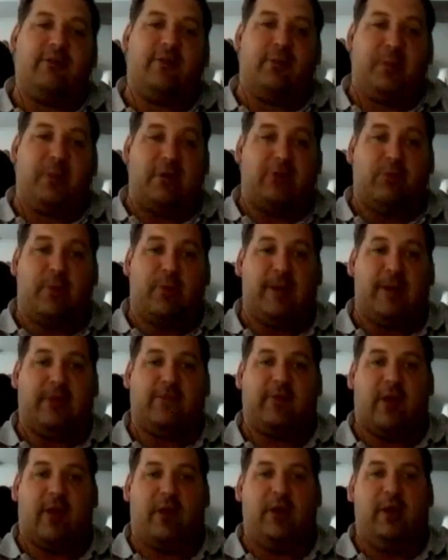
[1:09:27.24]
To be swimming.
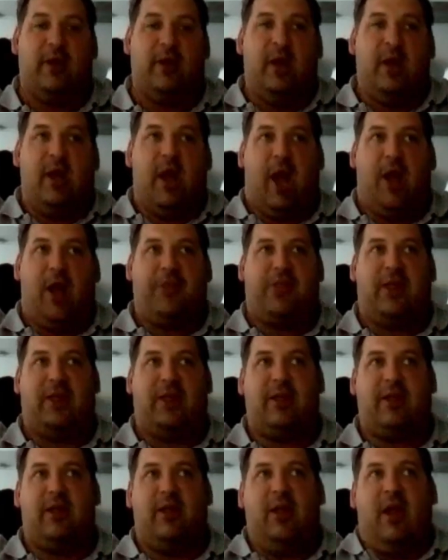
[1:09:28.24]
So I
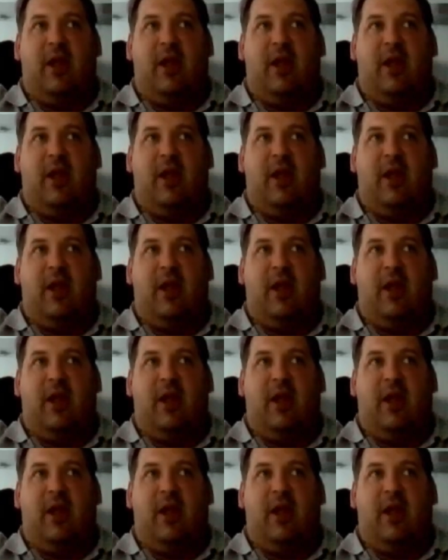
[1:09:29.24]
think